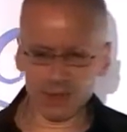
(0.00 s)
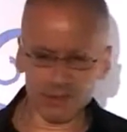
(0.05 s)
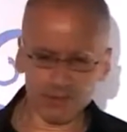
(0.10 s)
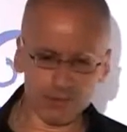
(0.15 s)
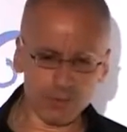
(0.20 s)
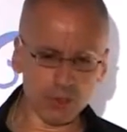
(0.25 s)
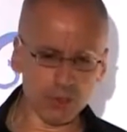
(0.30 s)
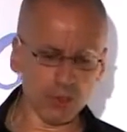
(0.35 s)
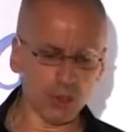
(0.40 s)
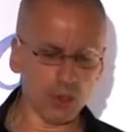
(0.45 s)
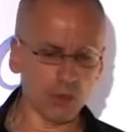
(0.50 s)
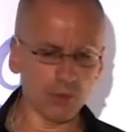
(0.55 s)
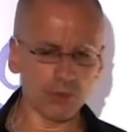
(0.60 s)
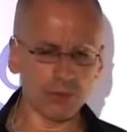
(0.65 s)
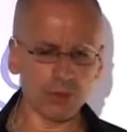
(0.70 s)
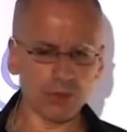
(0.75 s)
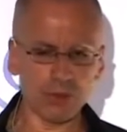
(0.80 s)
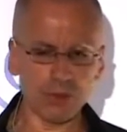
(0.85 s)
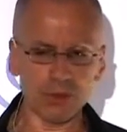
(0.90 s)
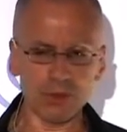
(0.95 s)
uh, you know,
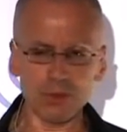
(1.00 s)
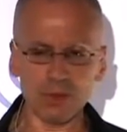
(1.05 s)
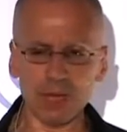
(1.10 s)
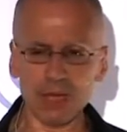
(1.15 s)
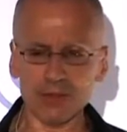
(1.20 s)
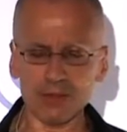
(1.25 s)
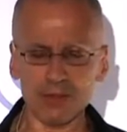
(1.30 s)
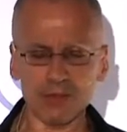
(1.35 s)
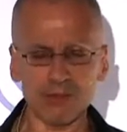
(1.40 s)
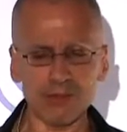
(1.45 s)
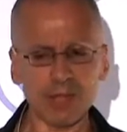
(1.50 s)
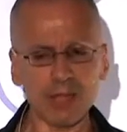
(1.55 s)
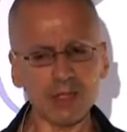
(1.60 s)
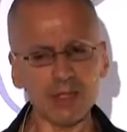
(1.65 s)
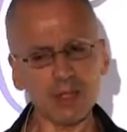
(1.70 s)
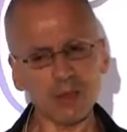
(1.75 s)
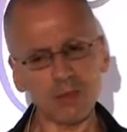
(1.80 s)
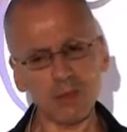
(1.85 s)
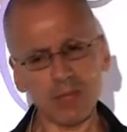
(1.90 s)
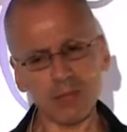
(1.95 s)
you, you, are
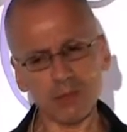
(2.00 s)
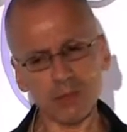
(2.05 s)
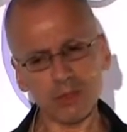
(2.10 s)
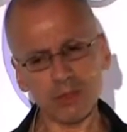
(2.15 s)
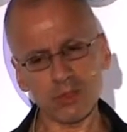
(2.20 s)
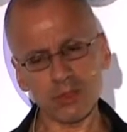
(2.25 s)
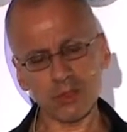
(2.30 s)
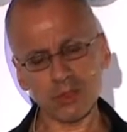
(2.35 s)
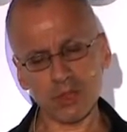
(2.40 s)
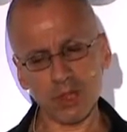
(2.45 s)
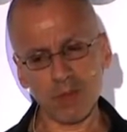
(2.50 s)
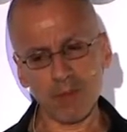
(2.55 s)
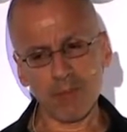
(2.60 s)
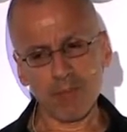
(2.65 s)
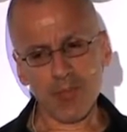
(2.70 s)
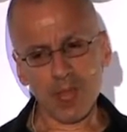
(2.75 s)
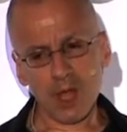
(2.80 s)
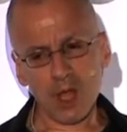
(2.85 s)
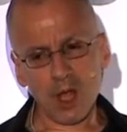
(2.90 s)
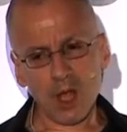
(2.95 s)
defining one which is, uh,
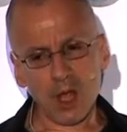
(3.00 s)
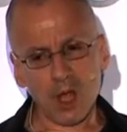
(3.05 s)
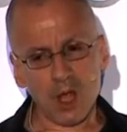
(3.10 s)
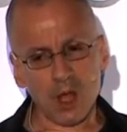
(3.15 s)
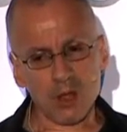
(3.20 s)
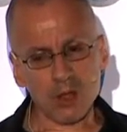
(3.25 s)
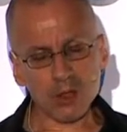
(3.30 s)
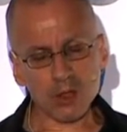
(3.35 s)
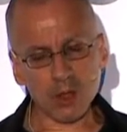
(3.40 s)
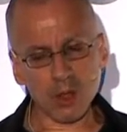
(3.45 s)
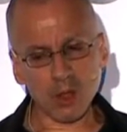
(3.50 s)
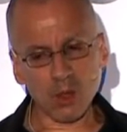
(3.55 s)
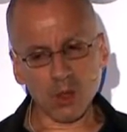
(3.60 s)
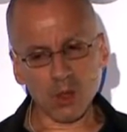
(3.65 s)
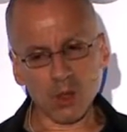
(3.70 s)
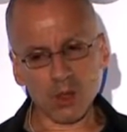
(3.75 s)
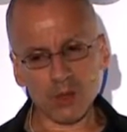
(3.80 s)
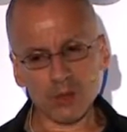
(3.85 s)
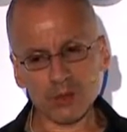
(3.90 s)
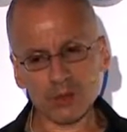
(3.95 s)
you
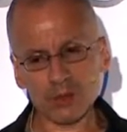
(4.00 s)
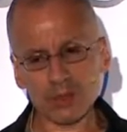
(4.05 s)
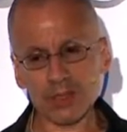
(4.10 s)
know, uh,